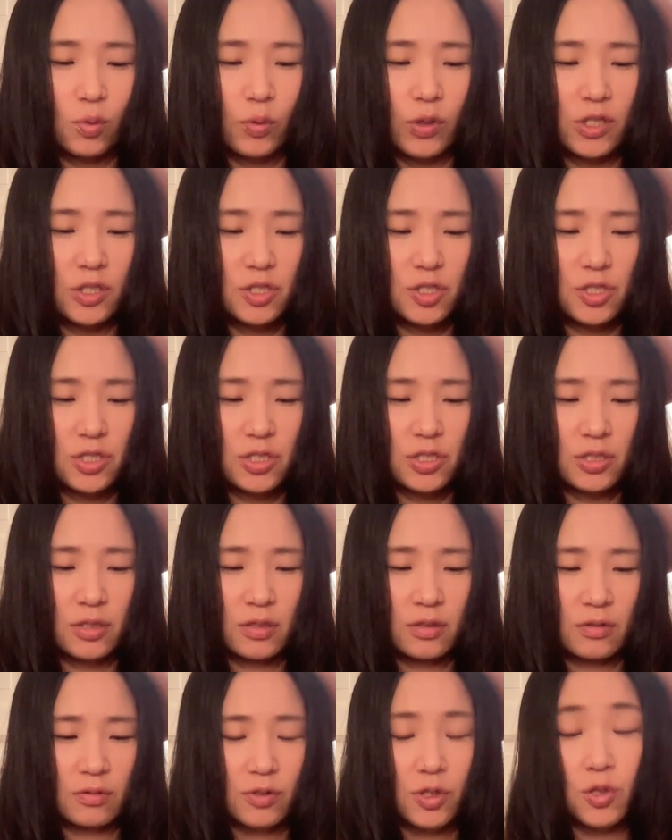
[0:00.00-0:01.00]
which
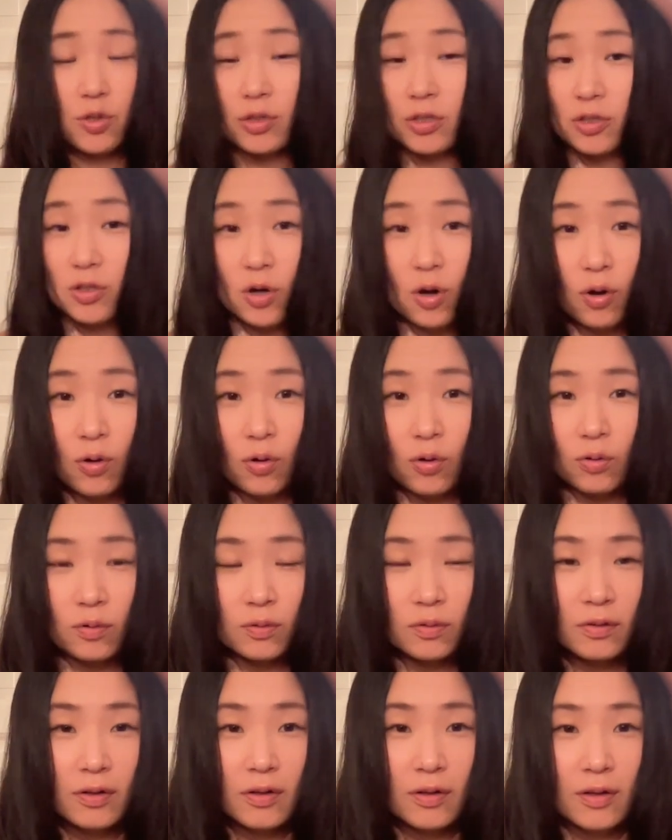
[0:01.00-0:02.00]
you can
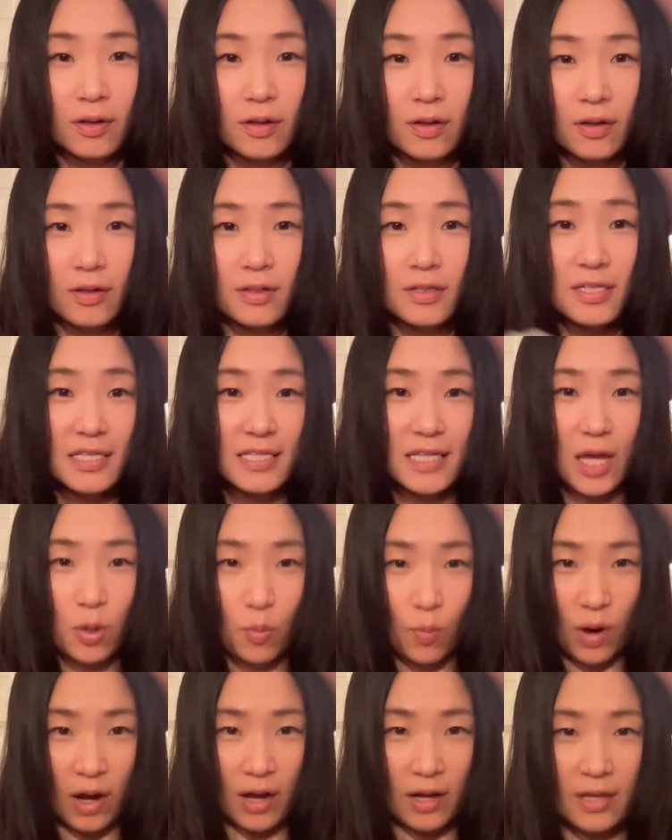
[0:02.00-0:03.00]
call
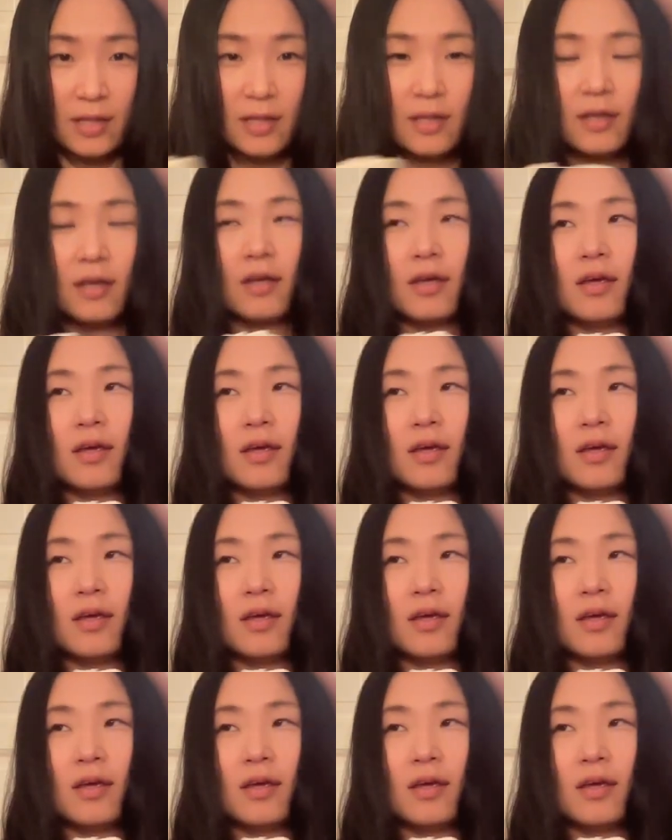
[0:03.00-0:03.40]
DIY